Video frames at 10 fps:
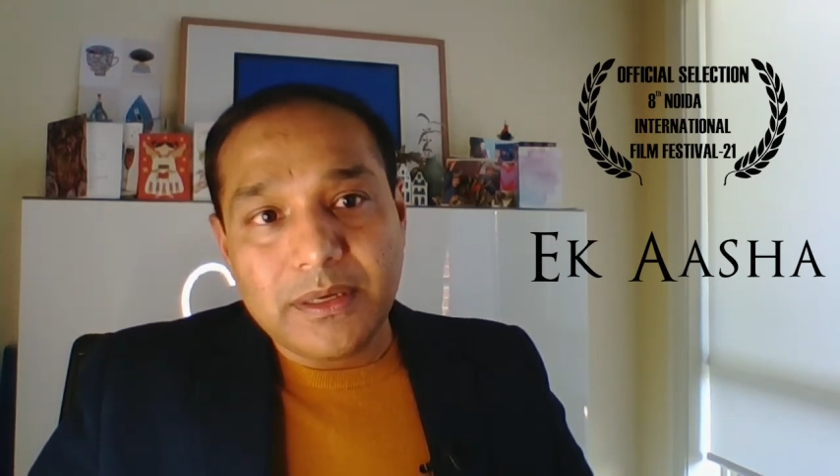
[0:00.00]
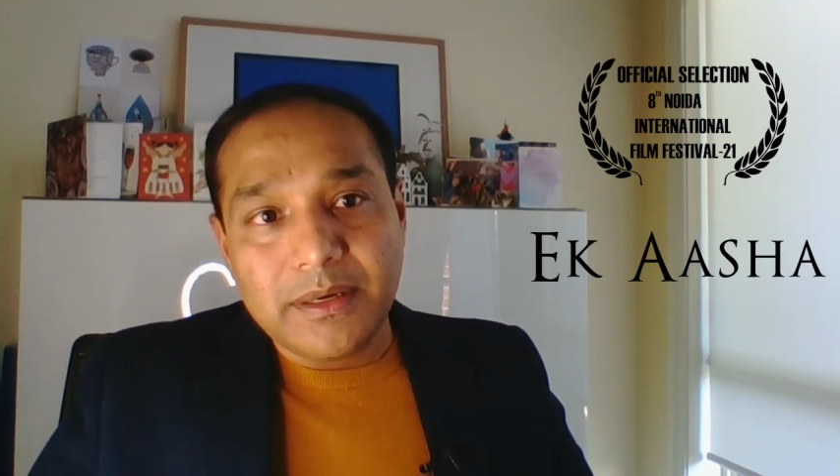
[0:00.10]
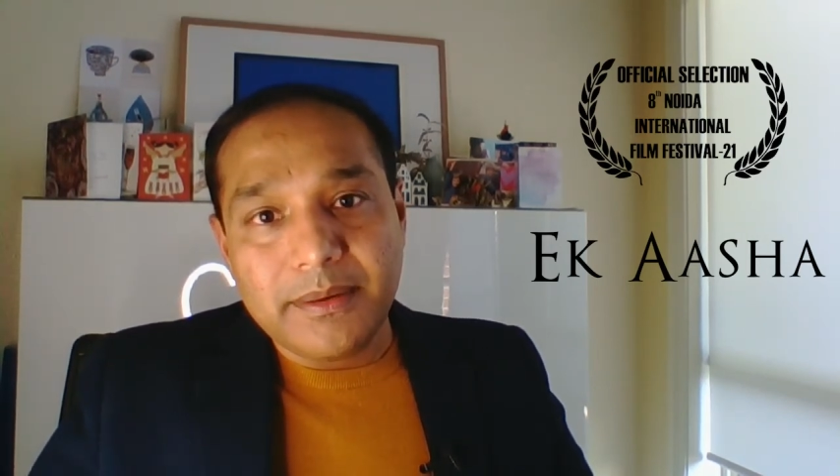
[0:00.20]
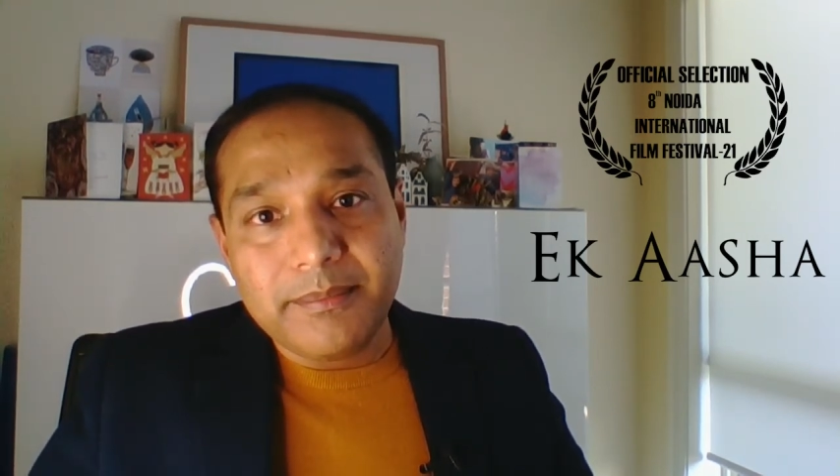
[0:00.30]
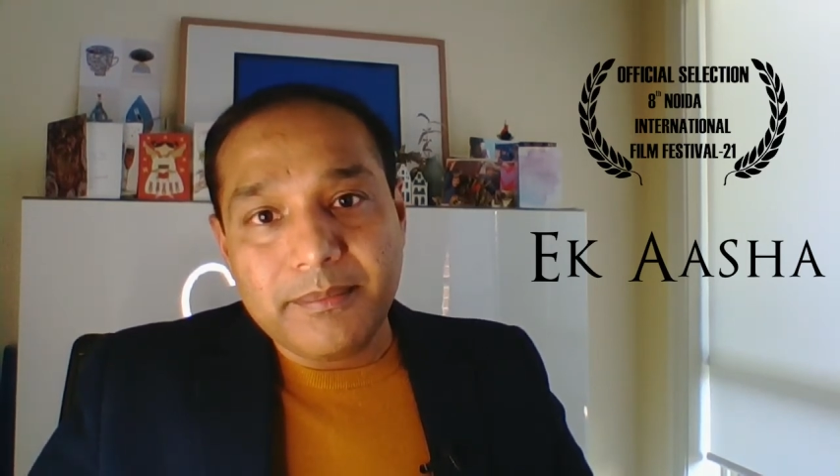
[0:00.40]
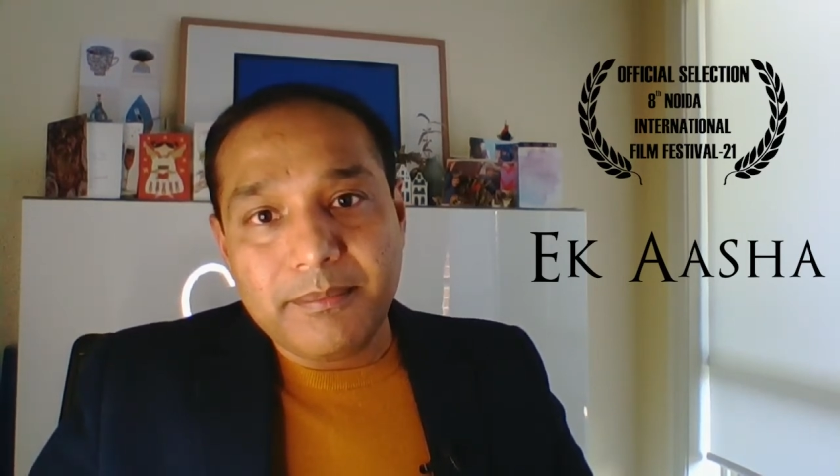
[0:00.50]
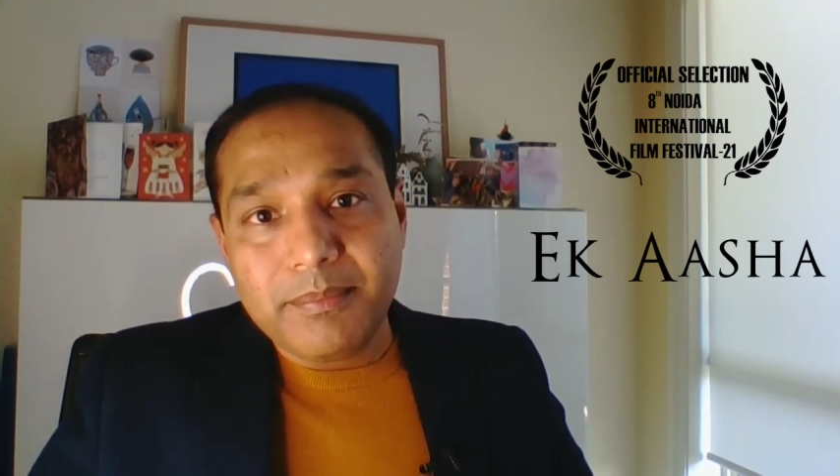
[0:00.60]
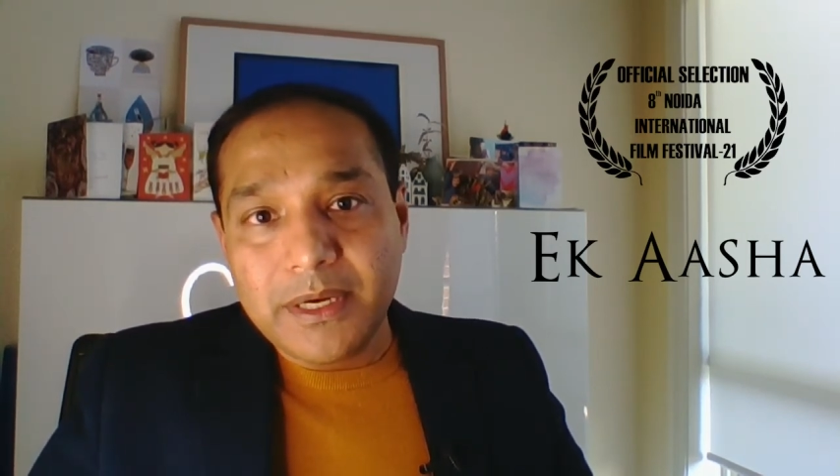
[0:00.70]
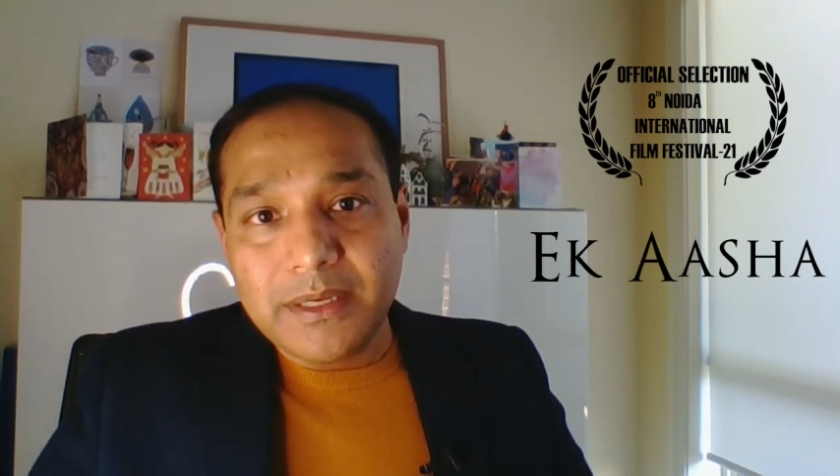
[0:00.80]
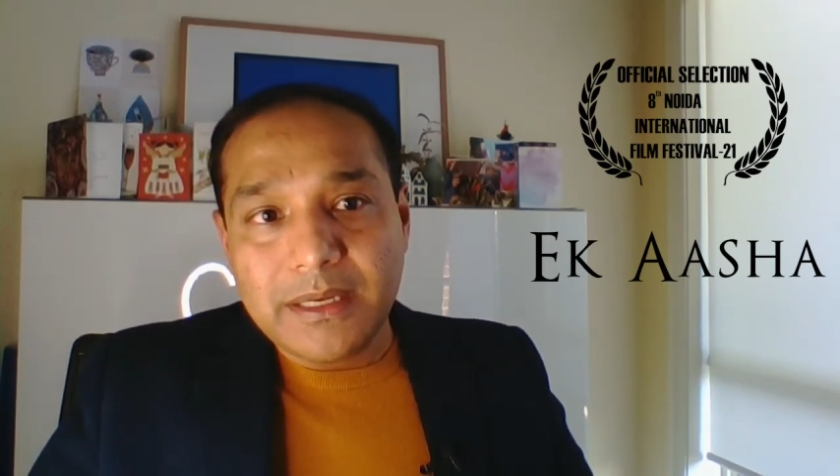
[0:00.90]

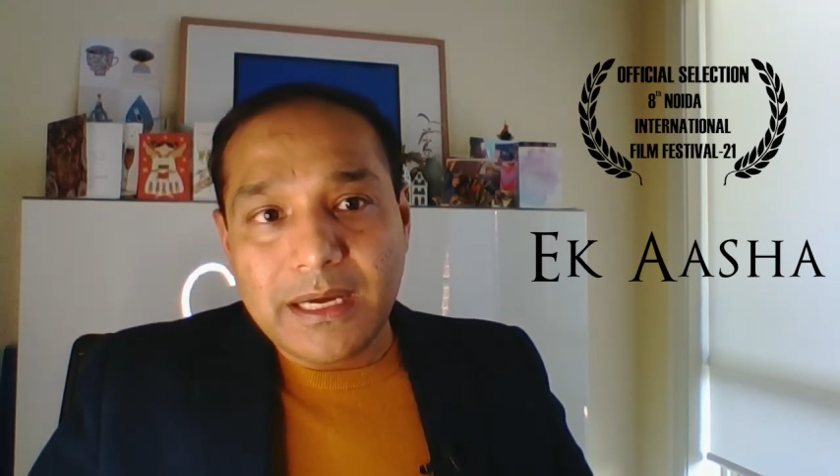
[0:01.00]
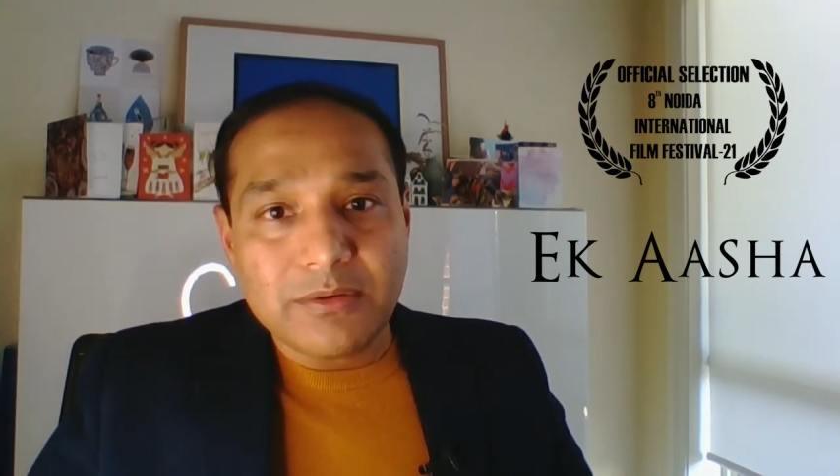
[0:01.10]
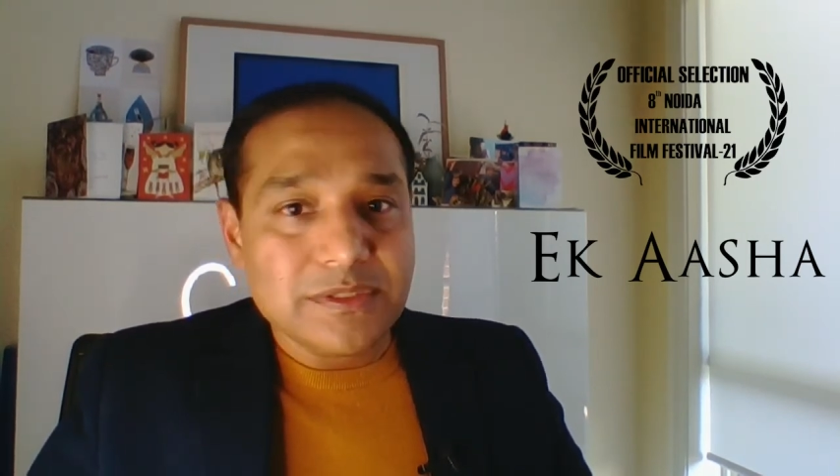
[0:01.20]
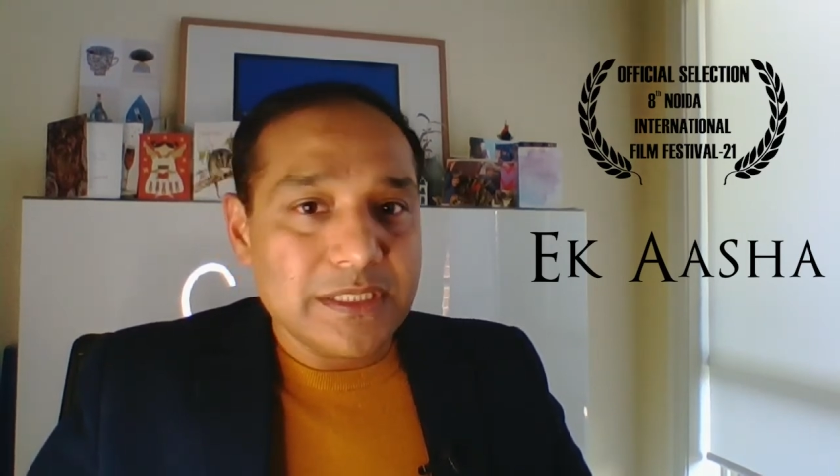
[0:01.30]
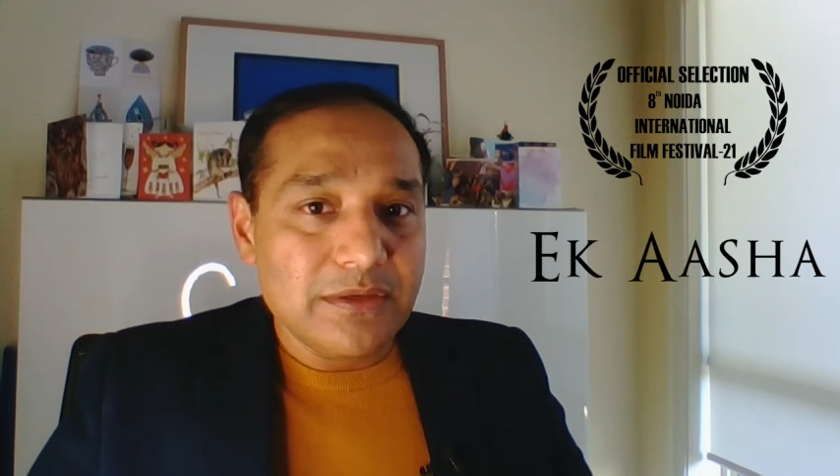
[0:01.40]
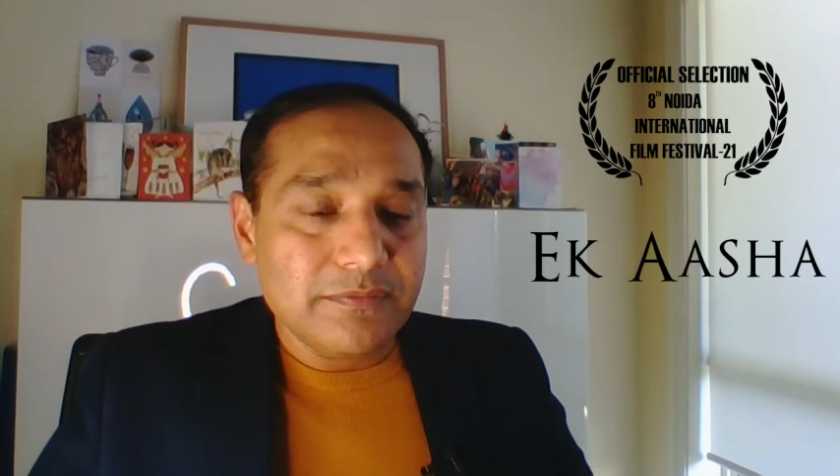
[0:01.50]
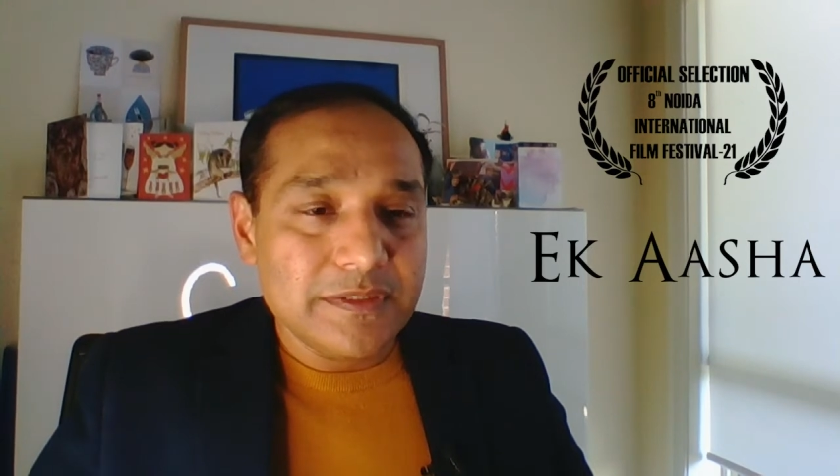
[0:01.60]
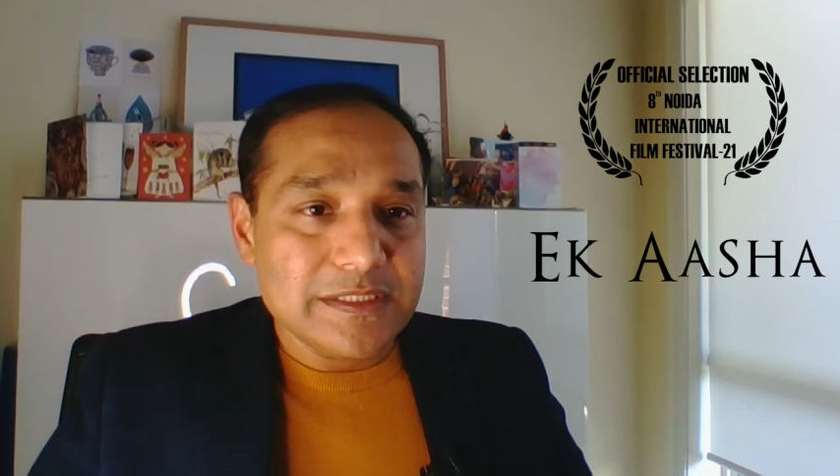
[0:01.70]
But outside of the